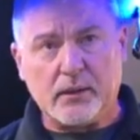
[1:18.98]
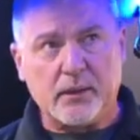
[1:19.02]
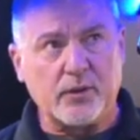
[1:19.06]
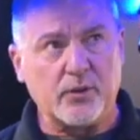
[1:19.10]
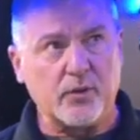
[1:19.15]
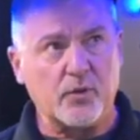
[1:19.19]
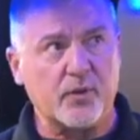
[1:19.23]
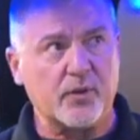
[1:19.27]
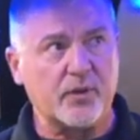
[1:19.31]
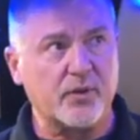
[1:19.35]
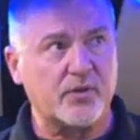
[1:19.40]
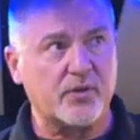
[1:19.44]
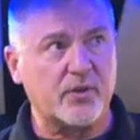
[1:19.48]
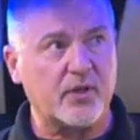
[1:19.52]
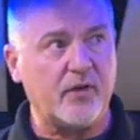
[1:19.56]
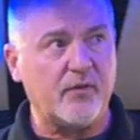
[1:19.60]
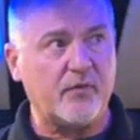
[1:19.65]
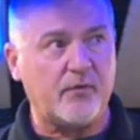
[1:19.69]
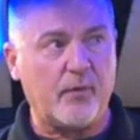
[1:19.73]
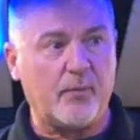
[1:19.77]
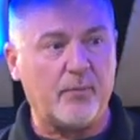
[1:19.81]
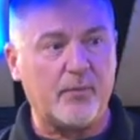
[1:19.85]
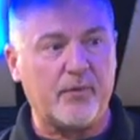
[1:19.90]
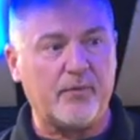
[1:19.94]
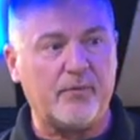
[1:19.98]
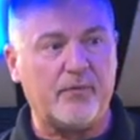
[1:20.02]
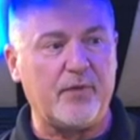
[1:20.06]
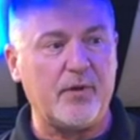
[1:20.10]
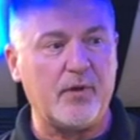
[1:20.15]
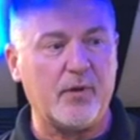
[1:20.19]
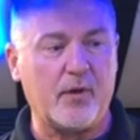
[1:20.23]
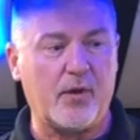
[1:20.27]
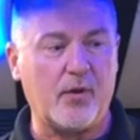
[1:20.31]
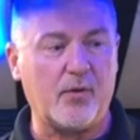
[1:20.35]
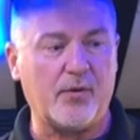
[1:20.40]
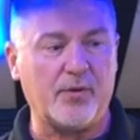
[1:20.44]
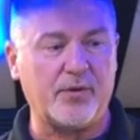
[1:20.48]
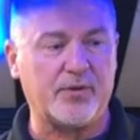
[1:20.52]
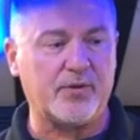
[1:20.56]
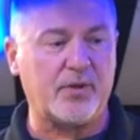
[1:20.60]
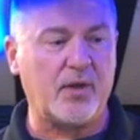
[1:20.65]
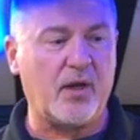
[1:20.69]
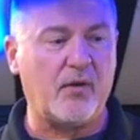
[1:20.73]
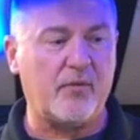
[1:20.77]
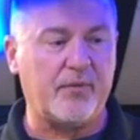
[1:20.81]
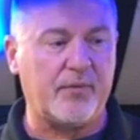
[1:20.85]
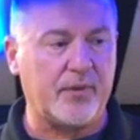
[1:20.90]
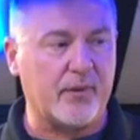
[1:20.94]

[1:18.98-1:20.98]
As you can see from the vehicle itself,